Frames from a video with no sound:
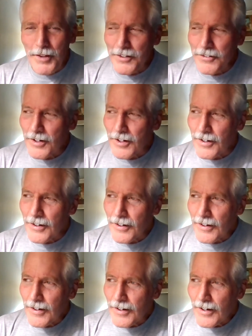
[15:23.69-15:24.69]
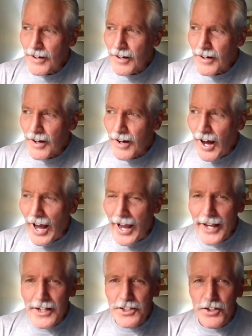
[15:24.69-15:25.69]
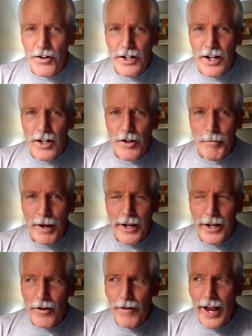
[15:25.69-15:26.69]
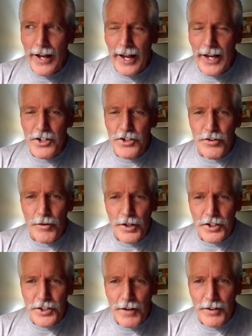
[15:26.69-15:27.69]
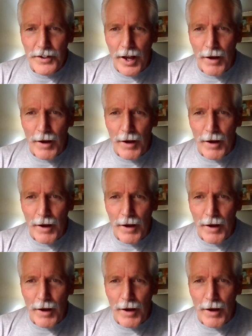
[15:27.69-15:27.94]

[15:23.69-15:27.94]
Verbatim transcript: that uh, I started coloring my hair at age 37.